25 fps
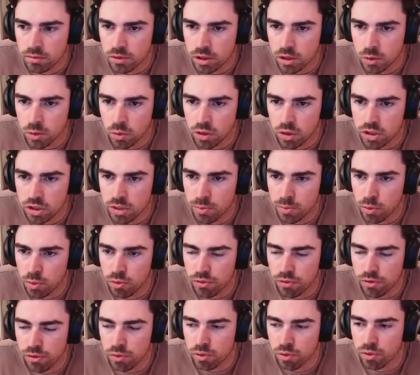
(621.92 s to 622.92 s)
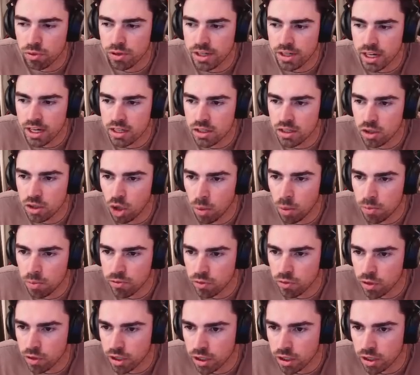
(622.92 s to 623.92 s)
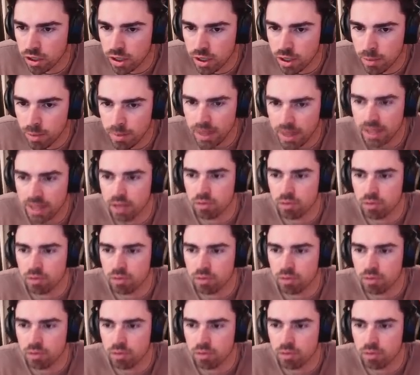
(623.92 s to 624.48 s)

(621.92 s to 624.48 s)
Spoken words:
Wants to move through, doesn't opt for it. Gonna come back in.